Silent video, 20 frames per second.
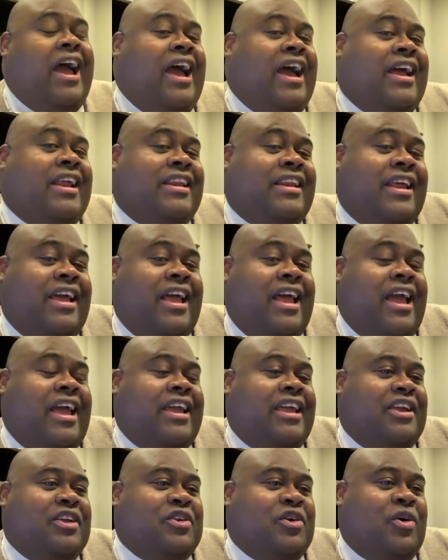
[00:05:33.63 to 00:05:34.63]
And
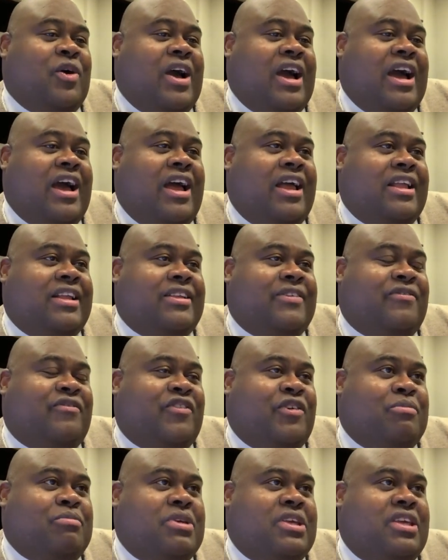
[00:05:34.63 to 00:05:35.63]
you know,
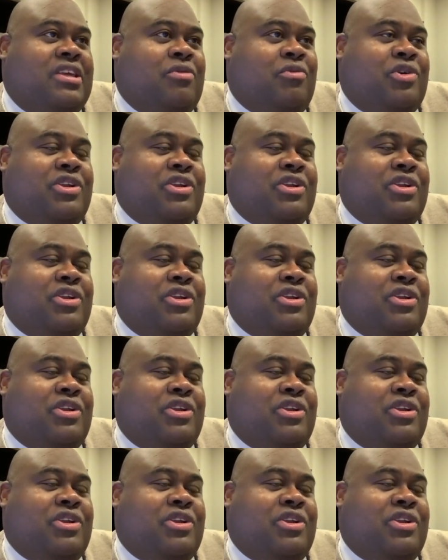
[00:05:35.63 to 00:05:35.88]
for me,